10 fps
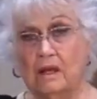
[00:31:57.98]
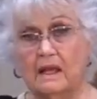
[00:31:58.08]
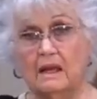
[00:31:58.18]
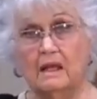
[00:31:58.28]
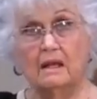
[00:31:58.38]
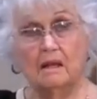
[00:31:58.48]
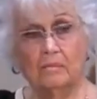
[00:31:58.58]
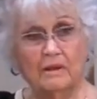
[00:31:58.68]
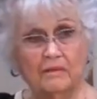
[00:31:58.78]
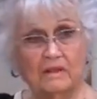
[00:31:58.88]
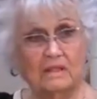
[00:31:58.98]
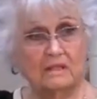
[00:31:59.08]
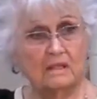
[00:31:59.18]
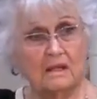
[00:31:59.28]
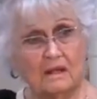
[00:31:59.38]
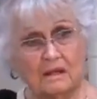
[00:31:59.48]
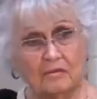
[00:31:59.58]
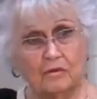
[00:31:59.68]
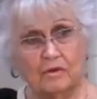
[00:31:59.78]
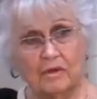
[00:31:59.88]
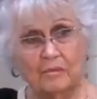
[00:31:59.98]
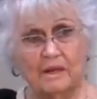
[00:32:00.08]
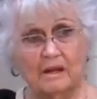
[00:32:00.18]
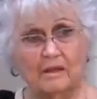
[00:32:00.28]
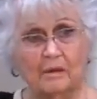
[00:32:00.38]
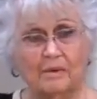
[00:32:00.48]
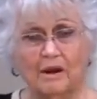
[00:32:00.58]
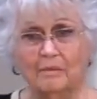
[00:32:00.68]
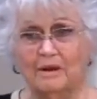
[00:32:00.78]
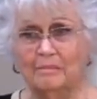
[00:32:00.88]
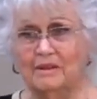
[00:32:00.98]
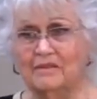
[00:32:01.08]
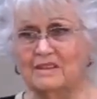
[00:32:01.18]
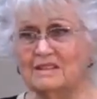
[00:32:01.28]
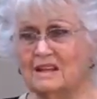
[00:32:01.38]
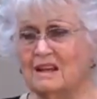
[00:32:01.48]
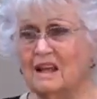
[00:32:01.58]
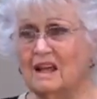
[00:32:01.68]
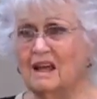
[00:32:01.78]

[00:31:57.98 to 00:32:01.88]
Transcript: idiot above us in the apartment above us.